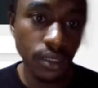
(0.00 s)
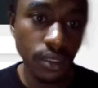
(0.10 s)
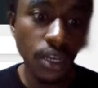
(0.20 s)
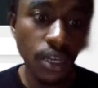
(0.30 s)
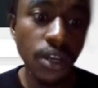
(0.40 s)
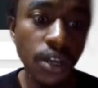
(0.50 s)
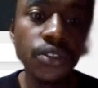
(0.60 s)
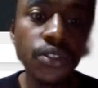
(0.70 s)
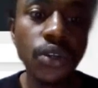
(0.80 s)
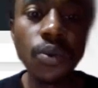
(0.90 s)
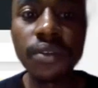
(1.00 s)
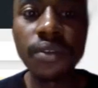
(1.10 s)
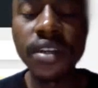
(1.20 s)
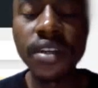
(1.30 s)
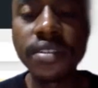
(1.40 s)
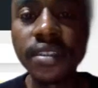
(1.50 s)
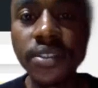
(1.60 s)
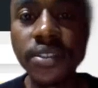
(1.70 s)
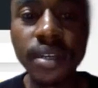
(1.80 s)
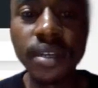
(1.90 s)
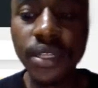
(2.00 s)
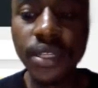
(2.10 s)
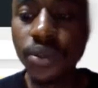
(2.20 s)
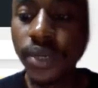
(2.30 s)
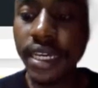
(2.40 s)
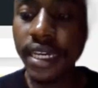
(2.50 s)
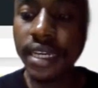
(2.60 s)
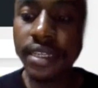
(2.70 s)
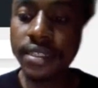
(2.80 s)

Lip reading: So one of the first things that you're going to be doing is